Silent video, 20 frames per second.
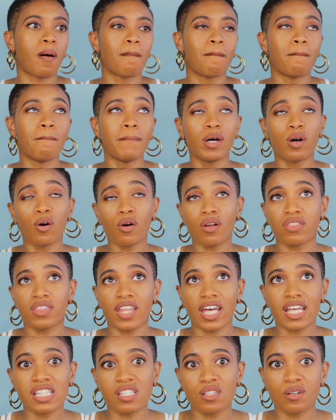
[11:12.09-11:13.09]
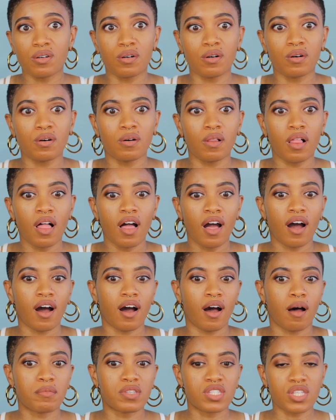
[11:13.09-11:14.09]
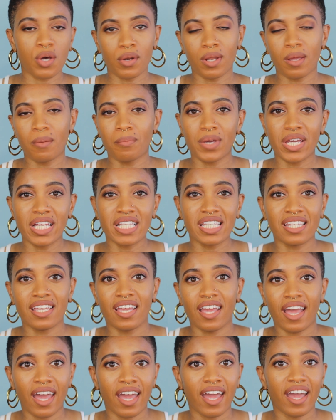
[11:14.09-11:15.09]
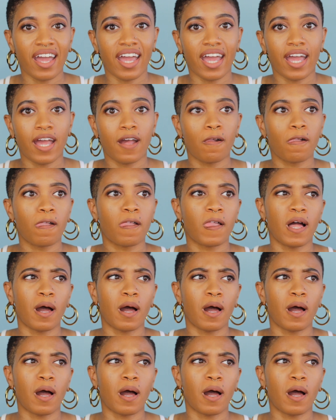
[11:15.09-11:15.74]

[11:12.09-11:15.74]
milk thistle, sodium PCA,